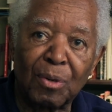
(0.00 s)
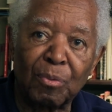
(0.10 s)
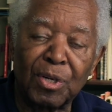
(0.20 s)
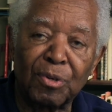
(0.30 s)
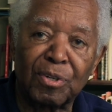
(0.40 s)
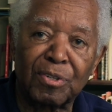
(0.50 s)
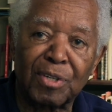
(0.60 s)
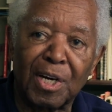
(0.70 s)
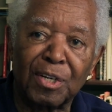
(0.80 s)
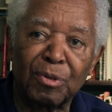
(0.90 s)
When you
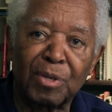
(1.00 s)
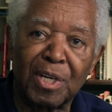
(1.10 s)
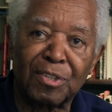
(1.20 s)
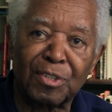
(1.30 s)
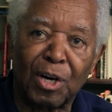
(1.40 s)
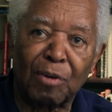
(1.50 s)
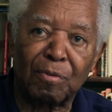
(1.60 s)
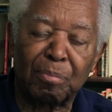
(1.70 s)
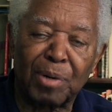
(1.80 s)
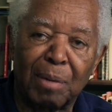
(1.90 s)
decide you can't solve
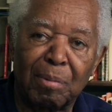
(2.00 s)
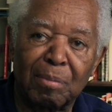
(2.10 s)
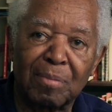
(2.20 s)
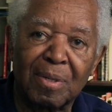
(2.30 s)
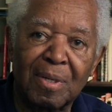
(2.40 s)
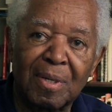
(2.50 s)
a problem,